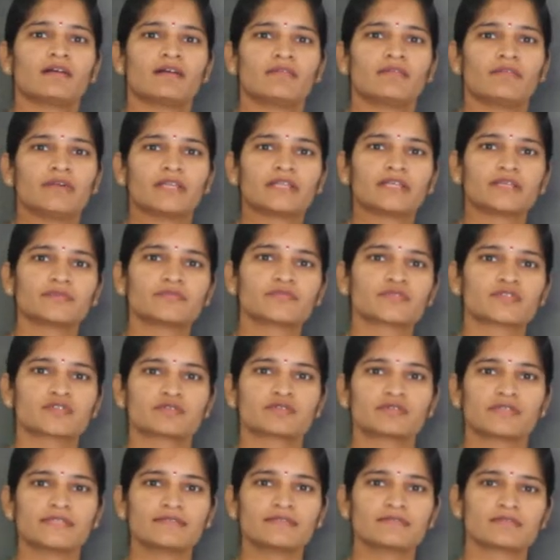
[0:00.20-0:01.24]
Welcome
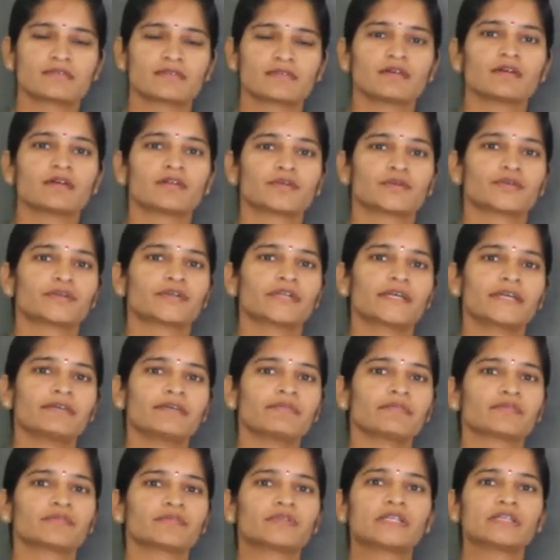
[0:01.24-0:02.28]
students.
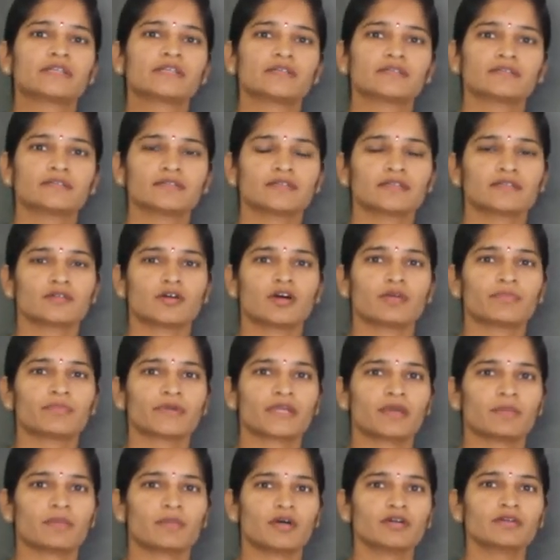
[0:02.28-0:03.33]
Today we will learn the
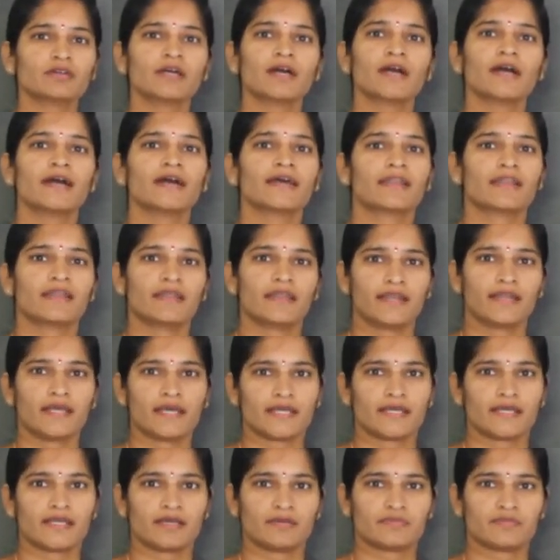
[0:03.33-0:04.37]
topic about ray
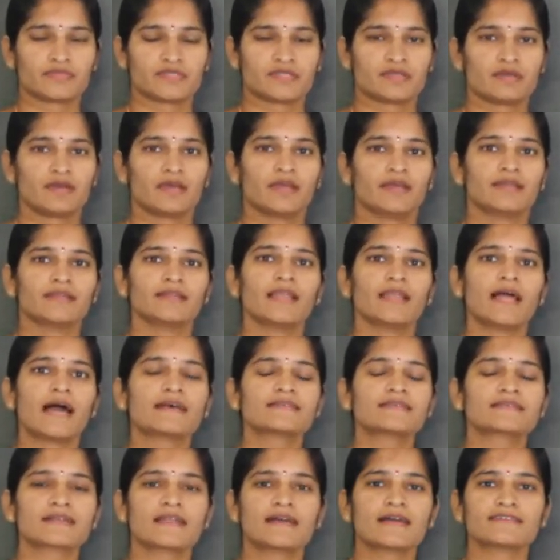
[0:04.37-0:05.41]
diagrams. In the
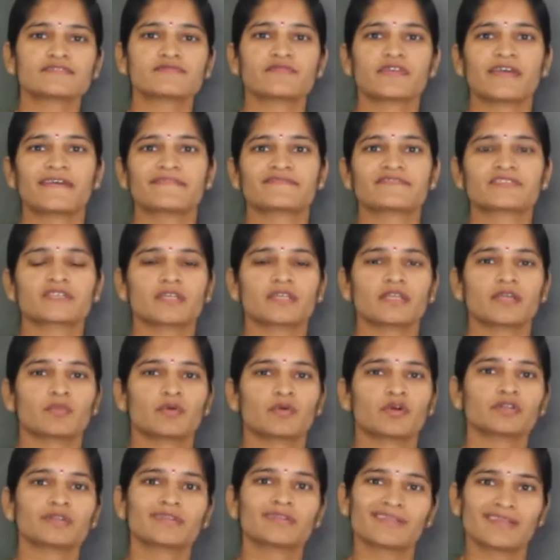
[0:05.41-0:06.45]
last class we have seen
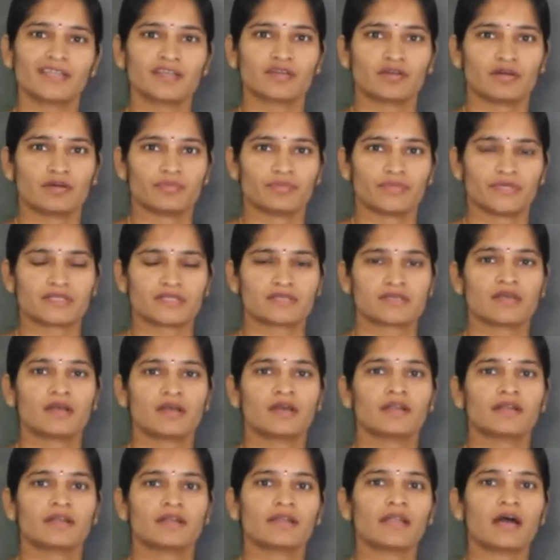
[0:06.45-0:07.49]
about 3 topics.
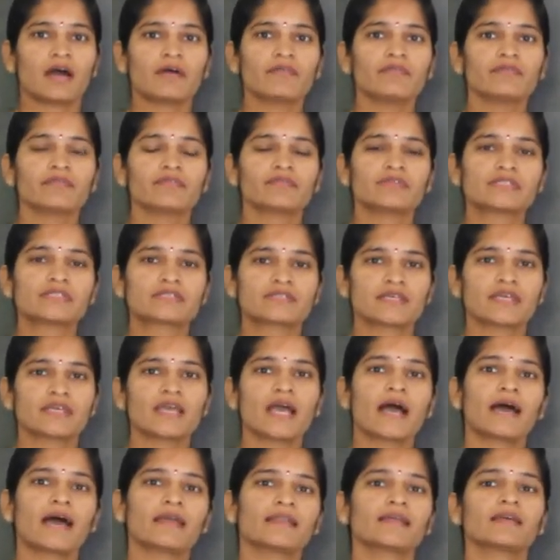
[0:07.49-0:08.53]
Now we will
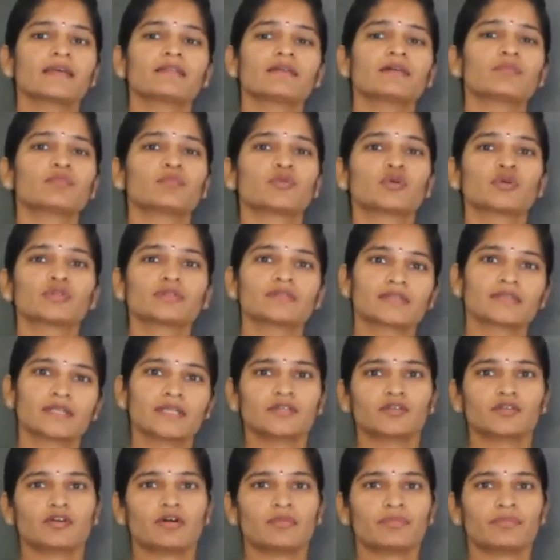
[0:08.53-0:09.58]
see another more
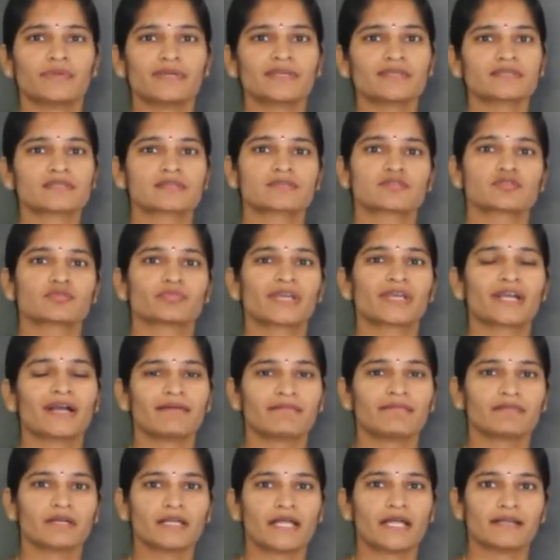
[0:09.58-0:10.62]
3 topics to be
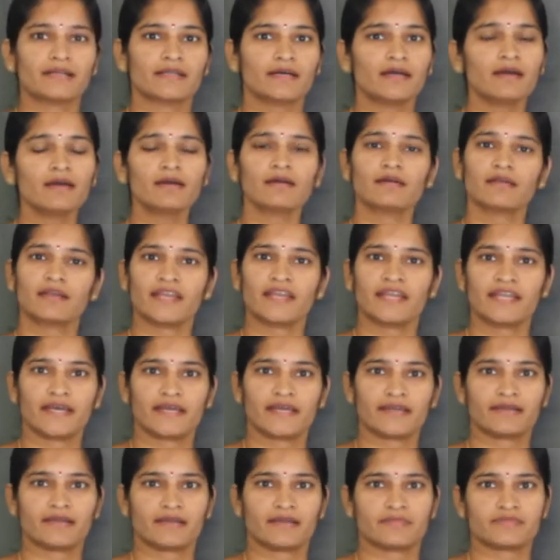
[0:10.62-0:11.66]
covered under ray
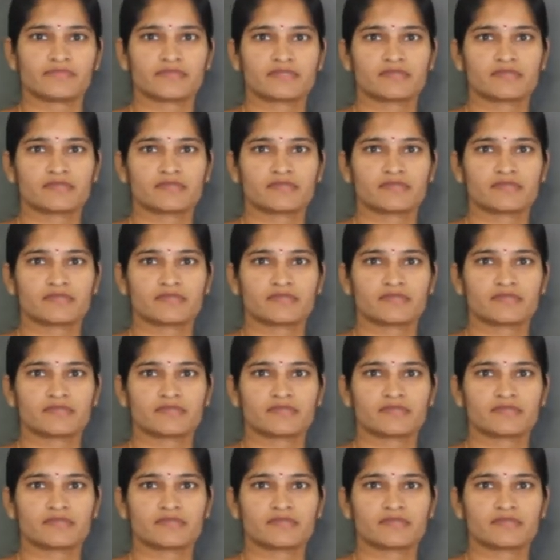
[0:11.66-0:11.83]
diagrams.